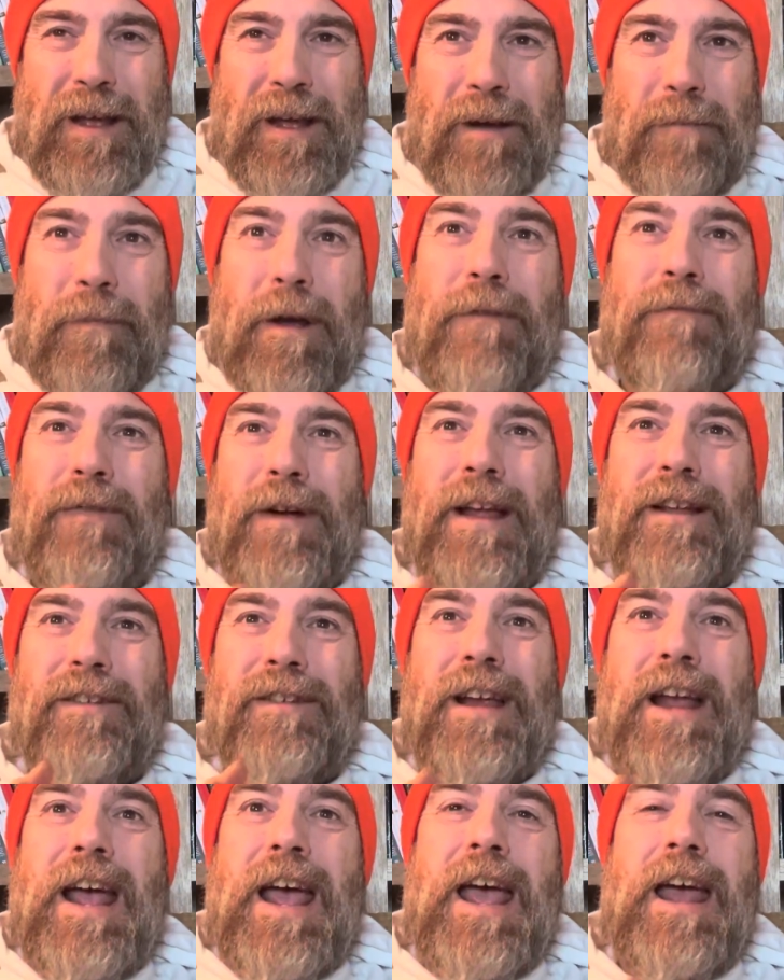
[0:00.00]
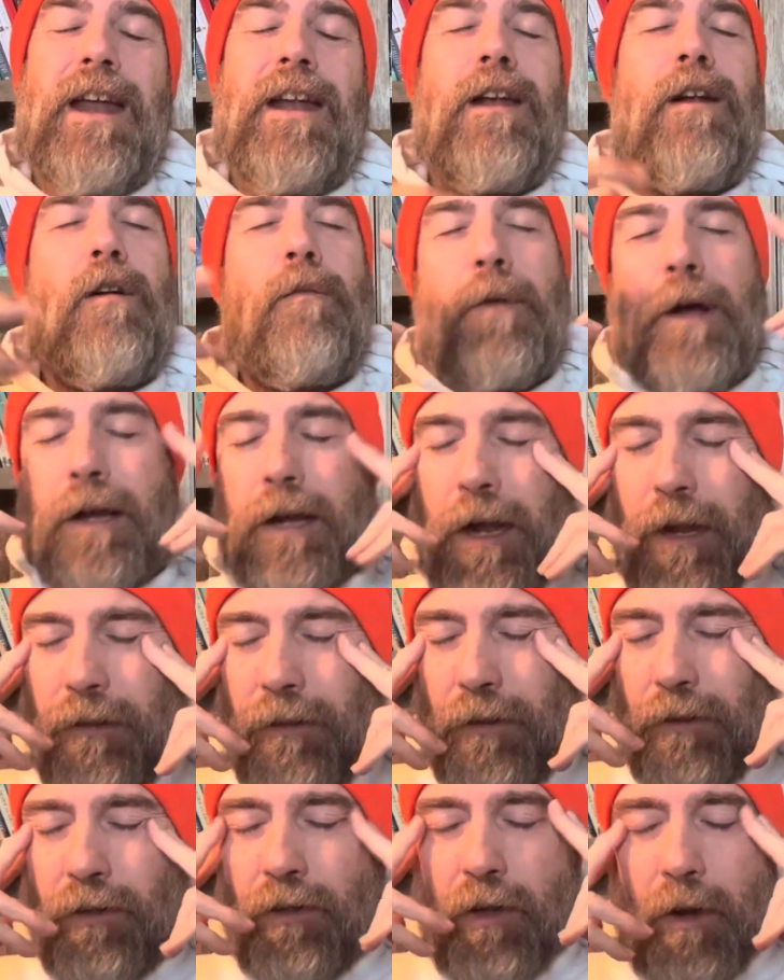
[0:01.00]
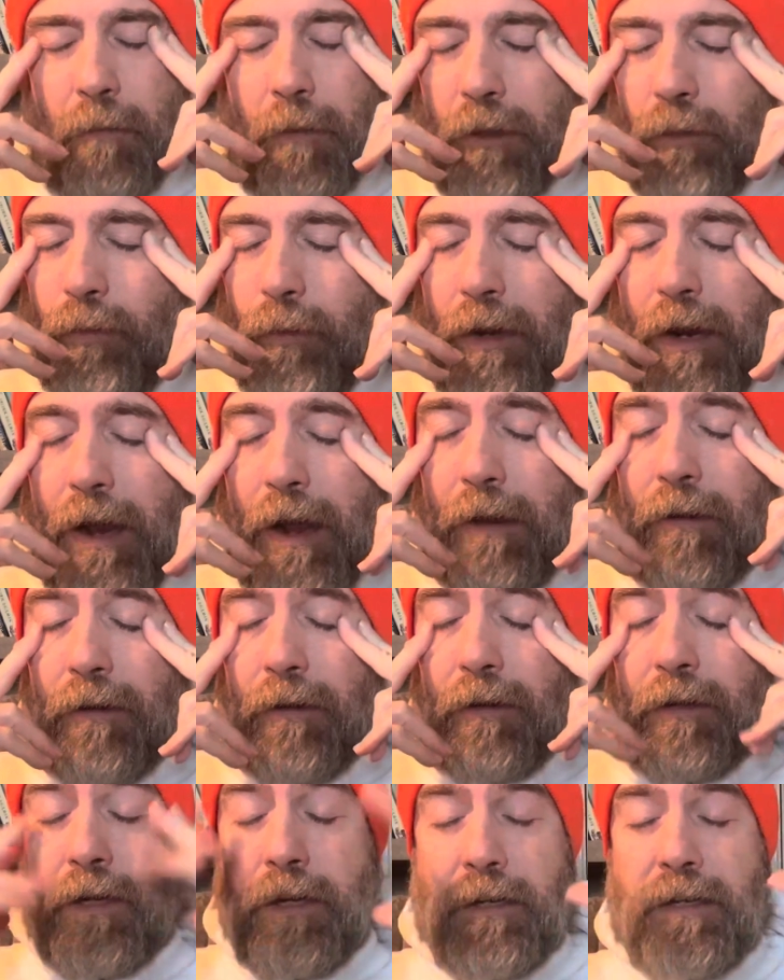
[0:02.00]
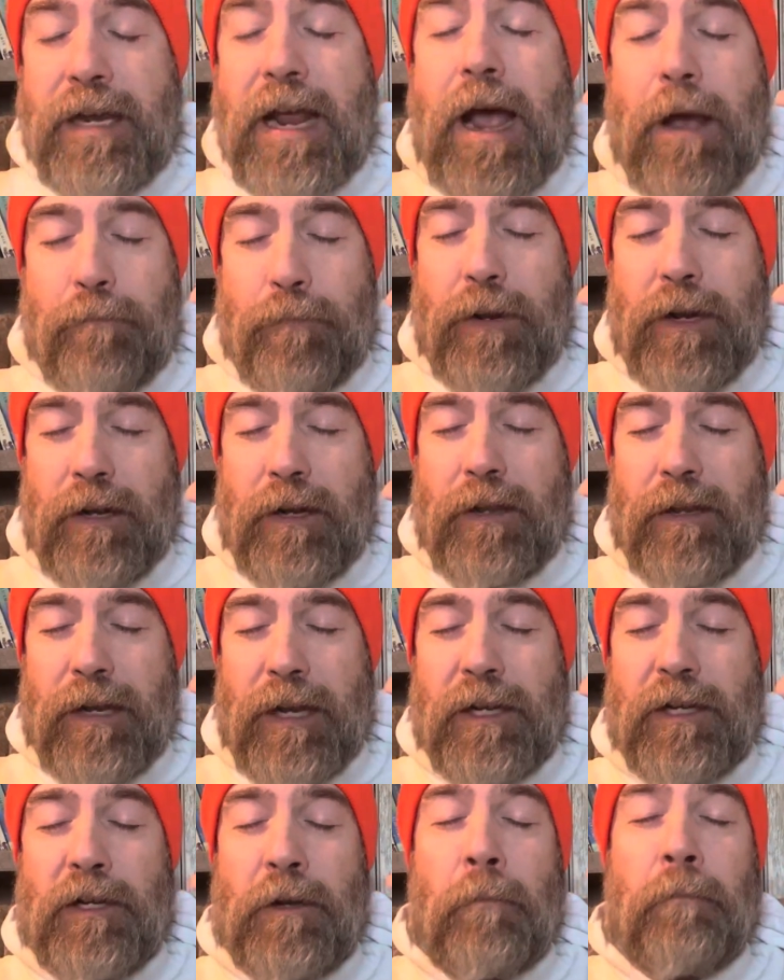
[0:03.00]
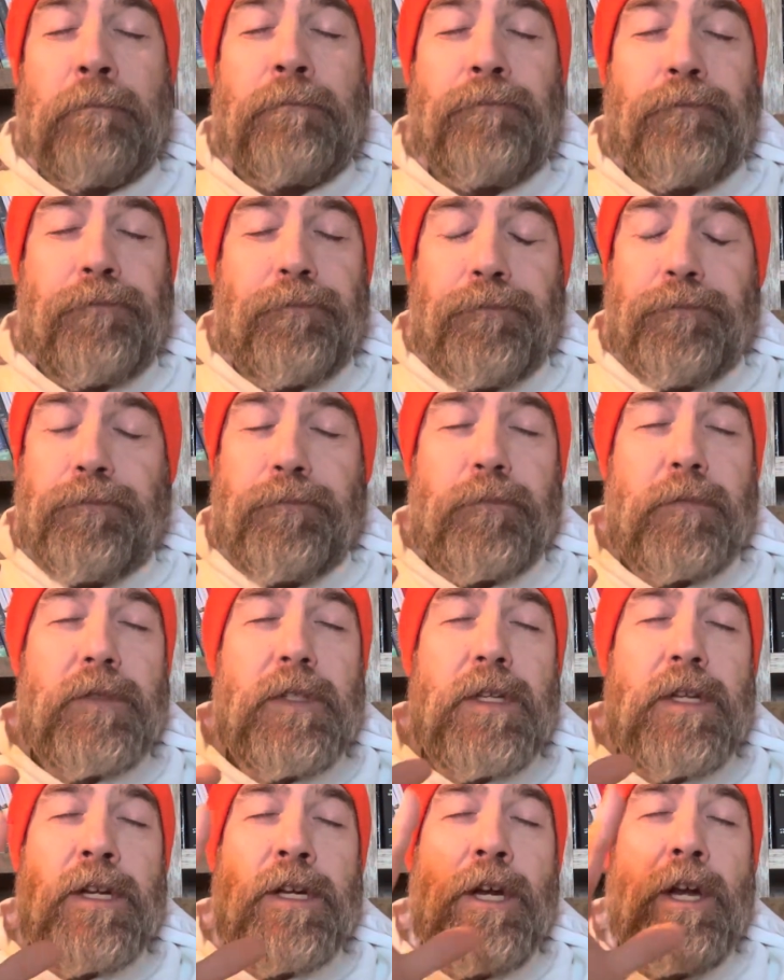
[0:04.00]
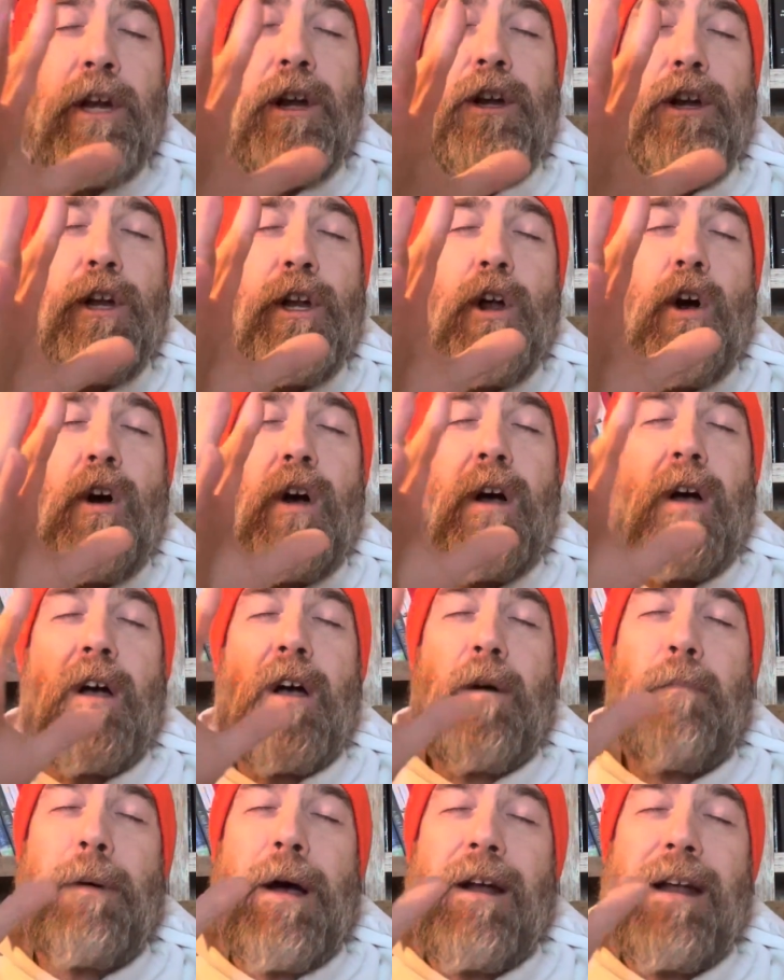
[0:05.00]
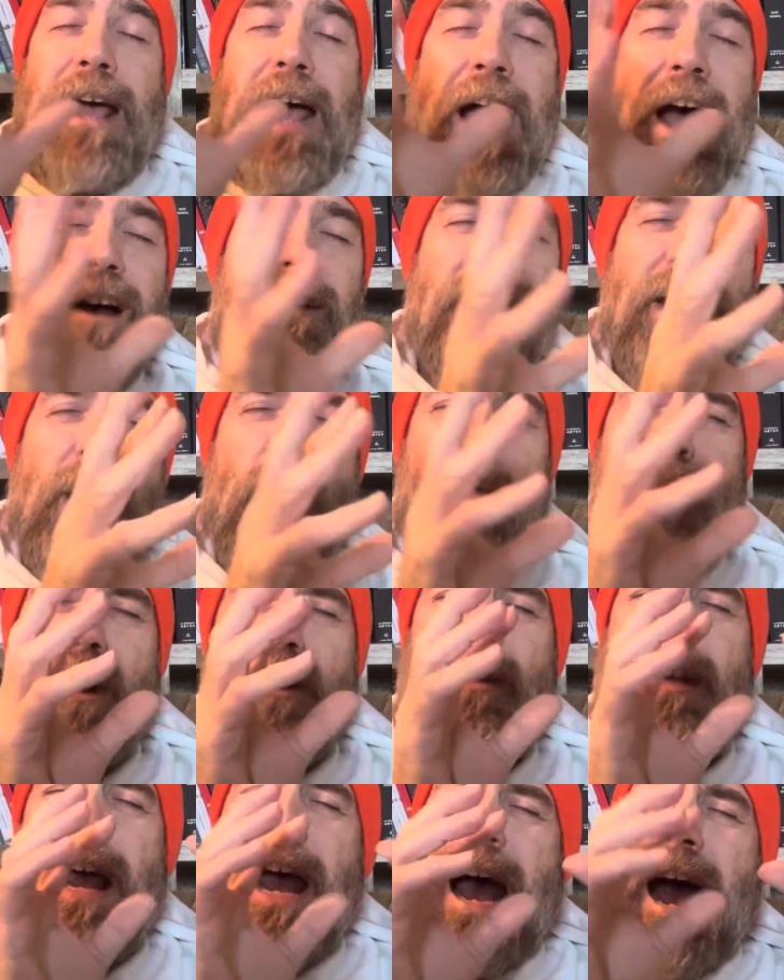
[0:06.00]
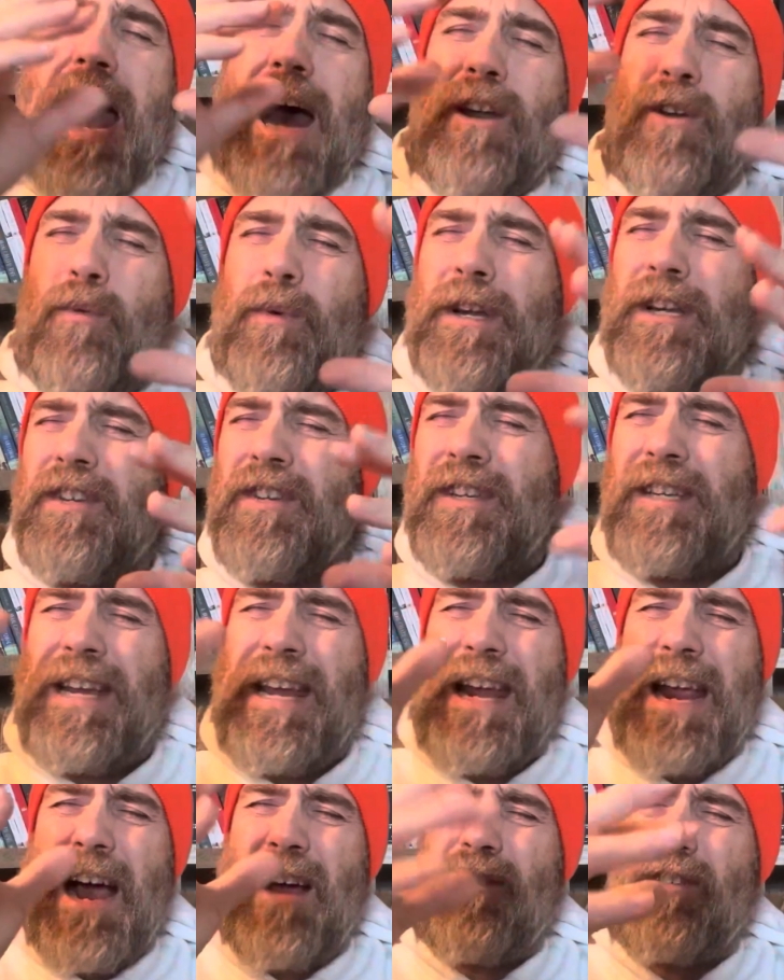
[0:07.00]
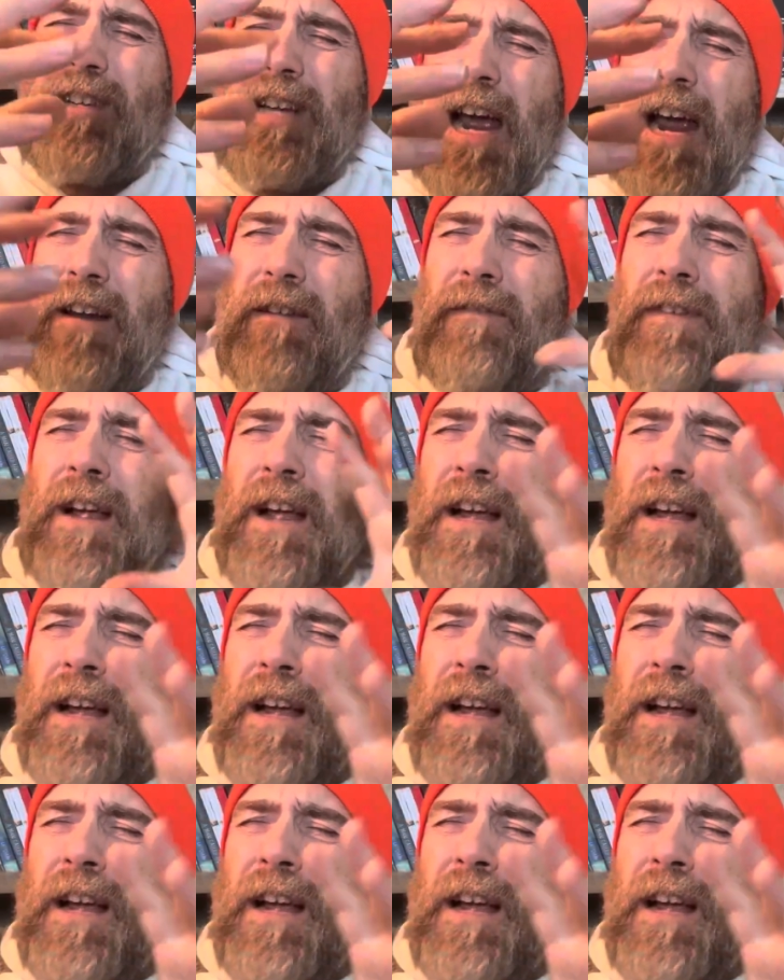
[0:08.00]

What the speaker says: my friends. And oh my God, there's so much we could tap into this. You know, about how that works. How do we see outside of